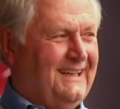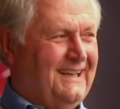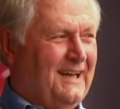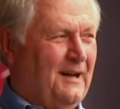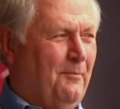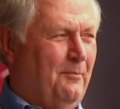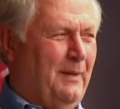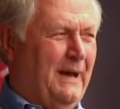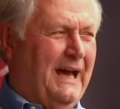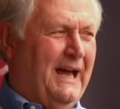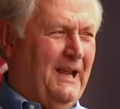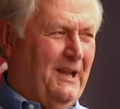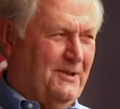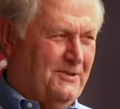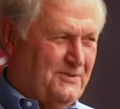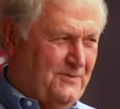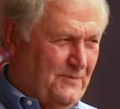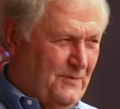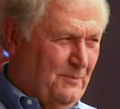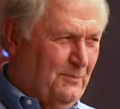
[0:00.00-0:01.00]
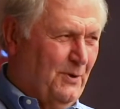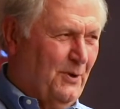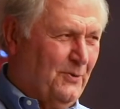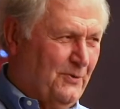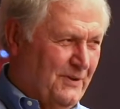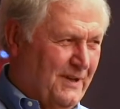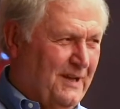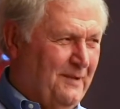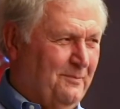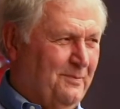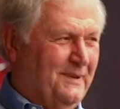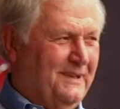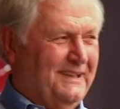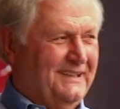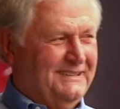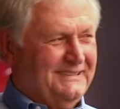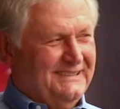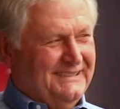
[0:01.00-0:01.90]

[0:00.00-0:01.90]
a ballast for both companies.